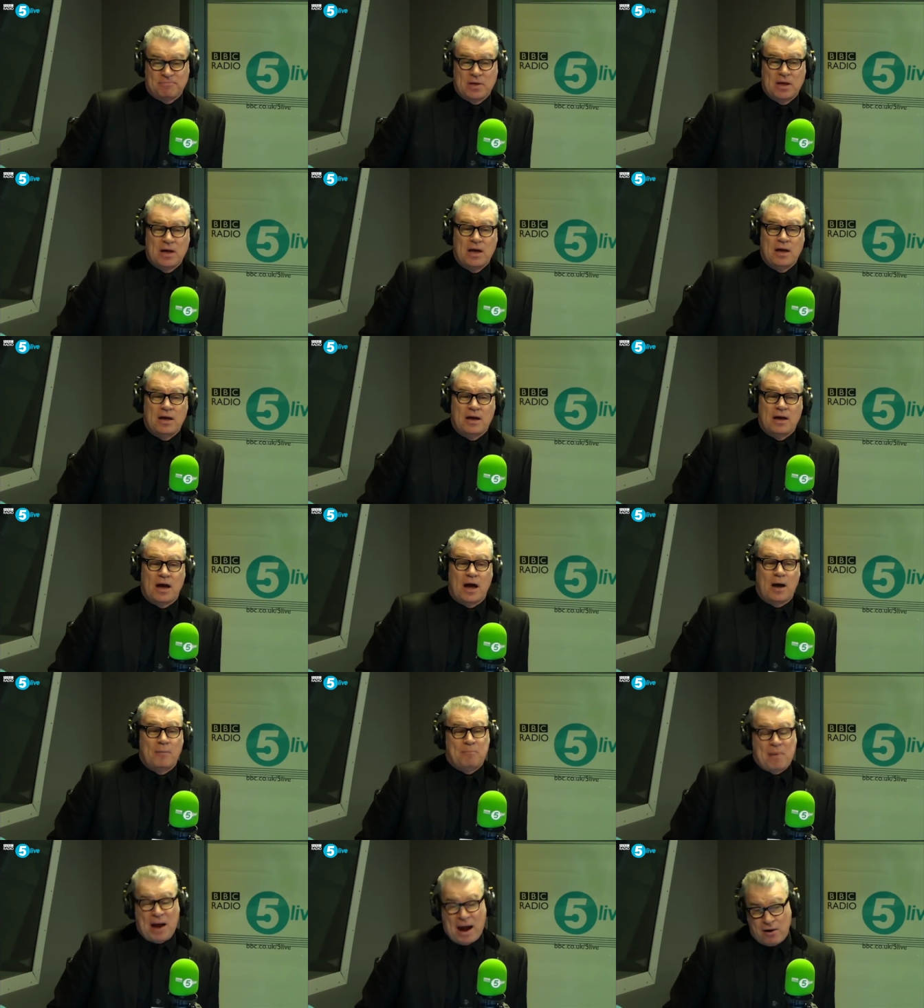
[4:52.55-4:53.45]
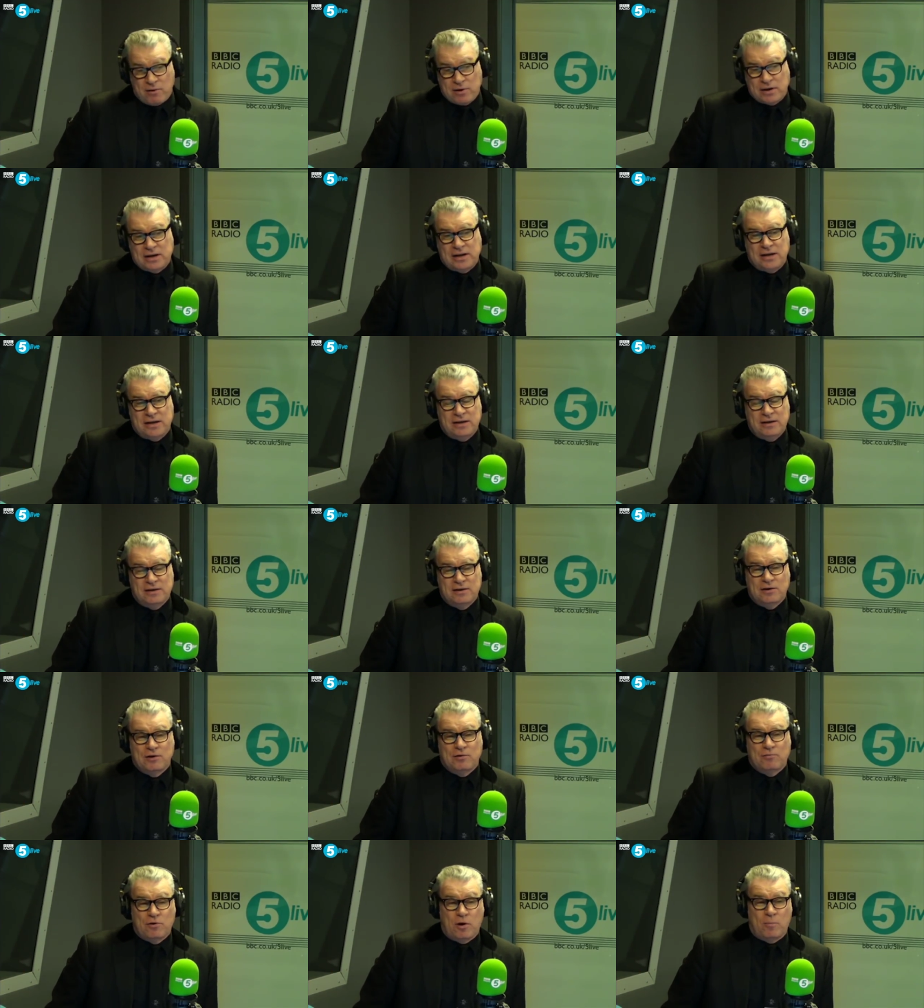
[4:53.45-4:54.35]
He can. Apparently,
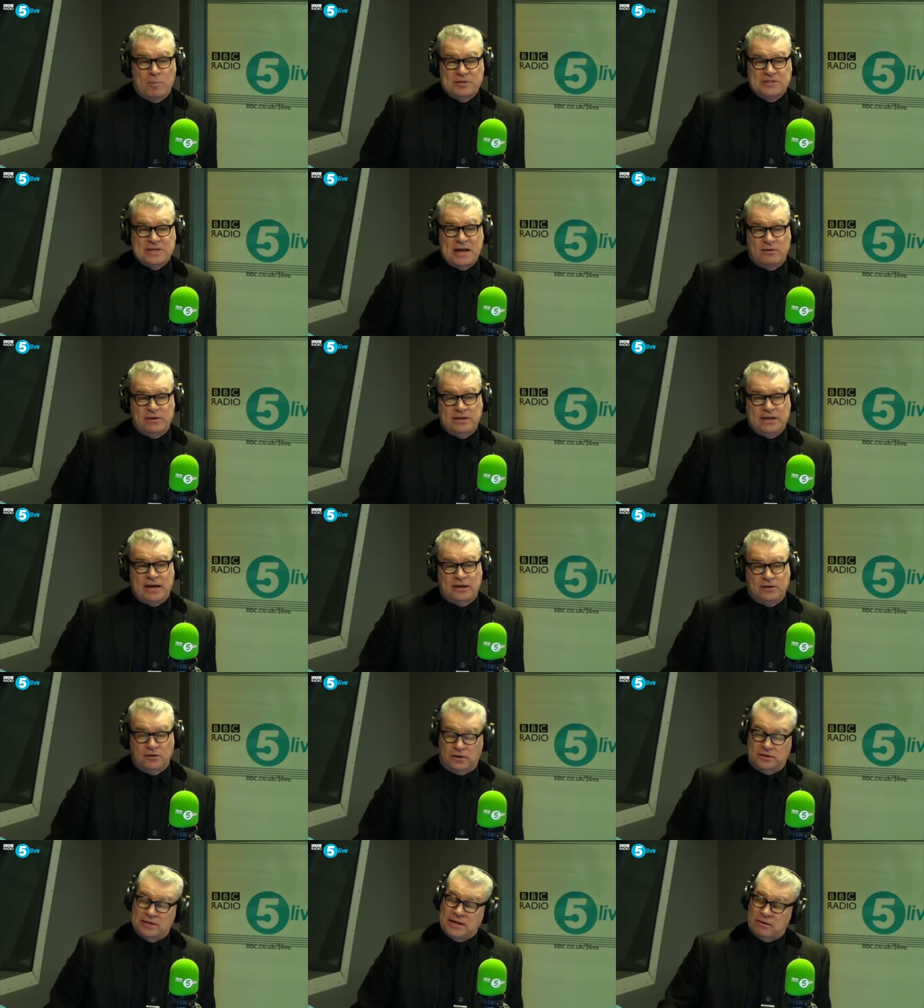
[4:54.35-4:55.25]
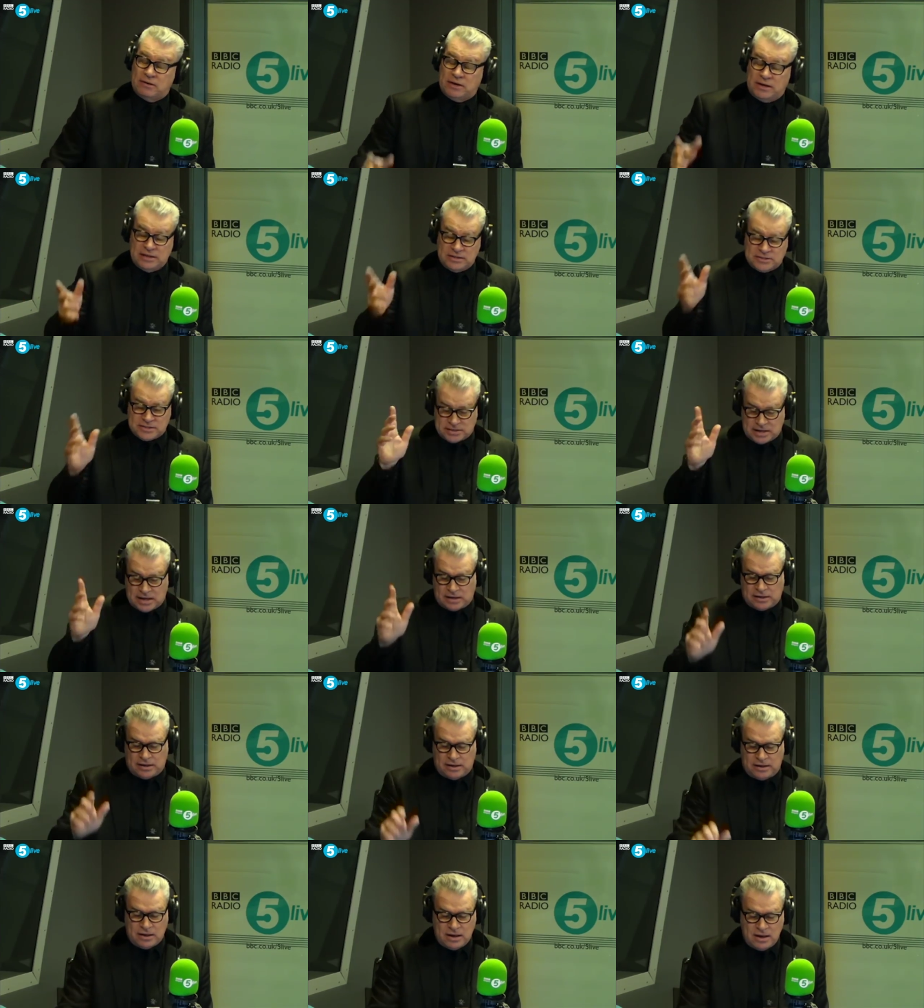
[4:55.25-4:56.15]
Robert Downey cannot. Now,
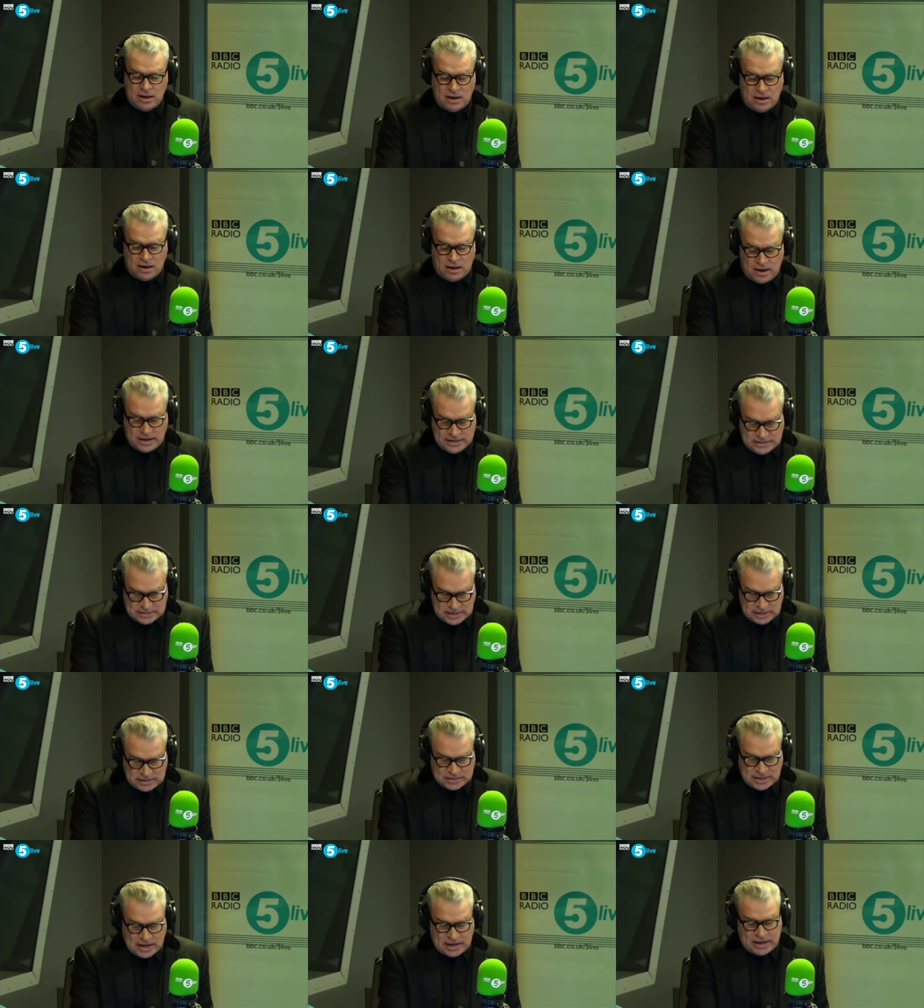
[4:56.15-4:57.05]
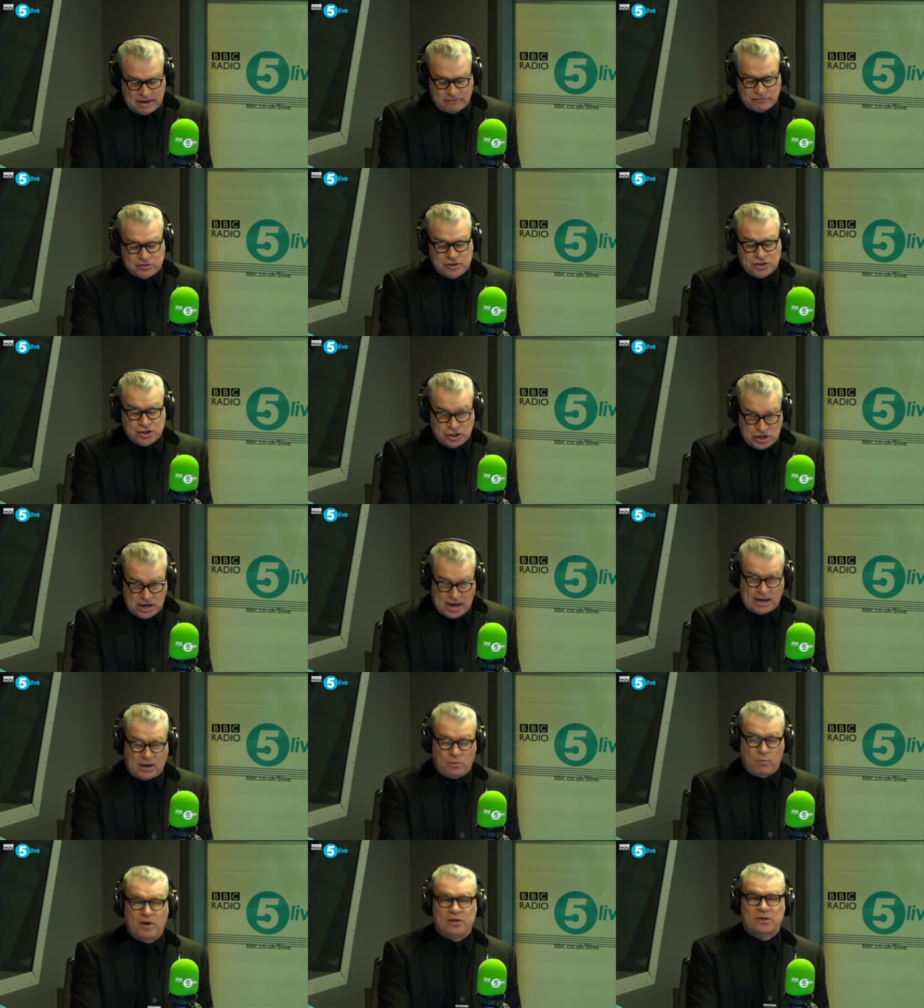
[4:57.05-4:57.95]
incidentally, I did then have to
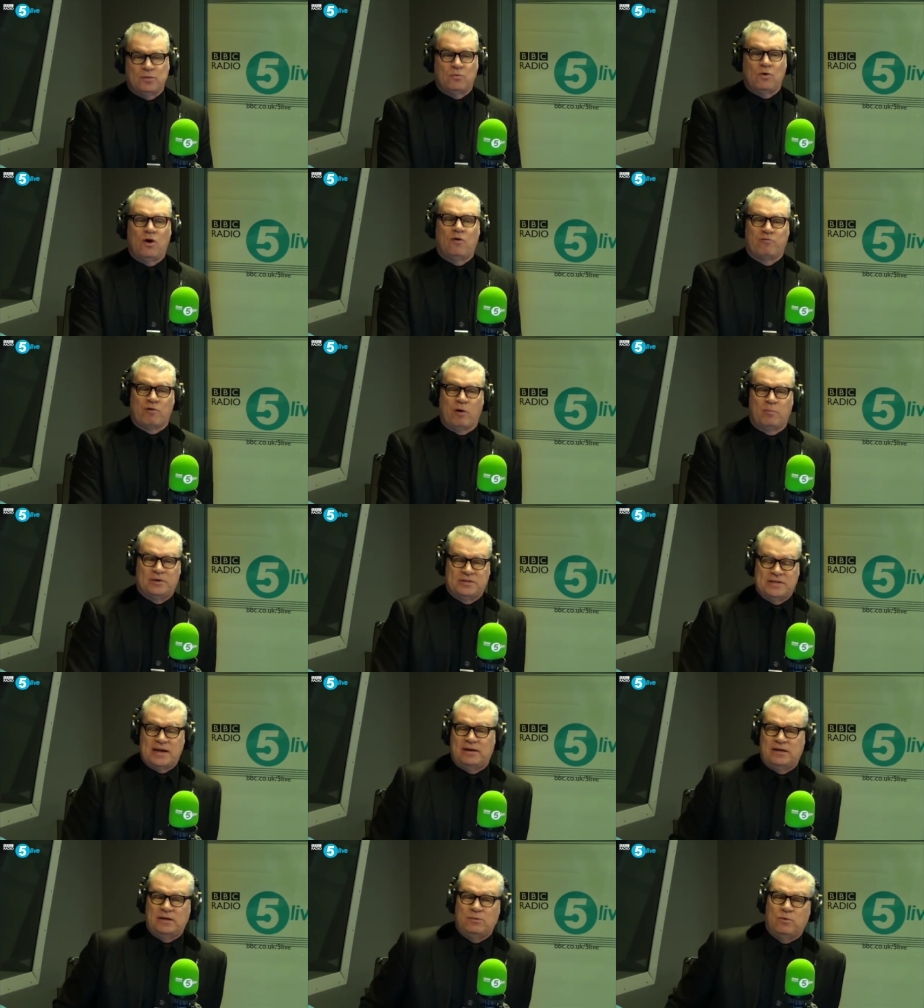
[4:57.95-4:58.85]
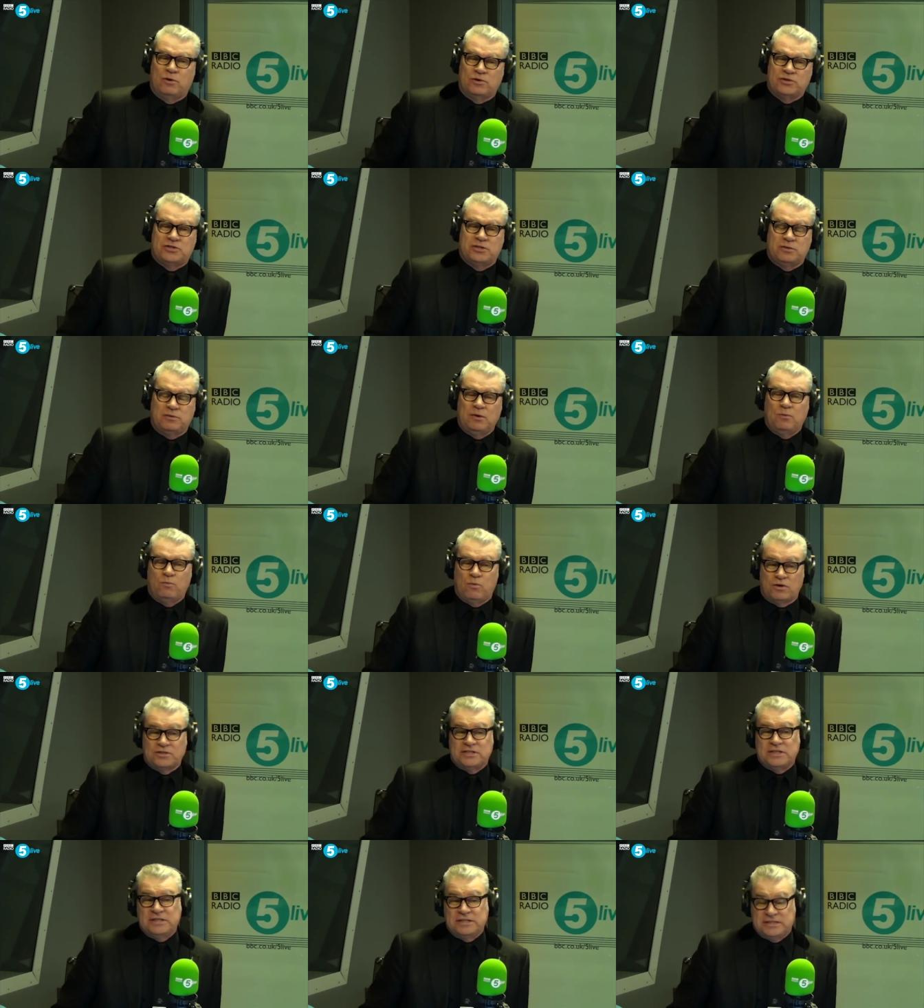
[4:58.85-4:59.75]
check whether what Robert Downey was doing
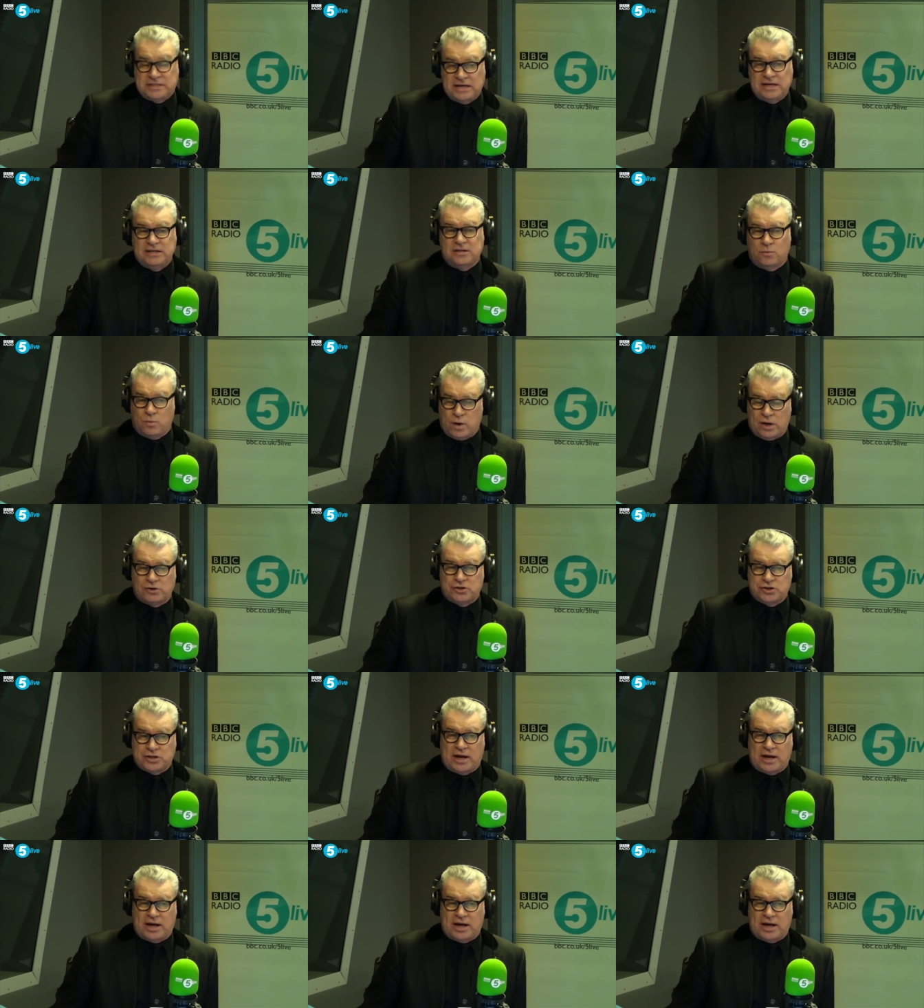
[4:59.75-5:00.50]
was indeed a Welsh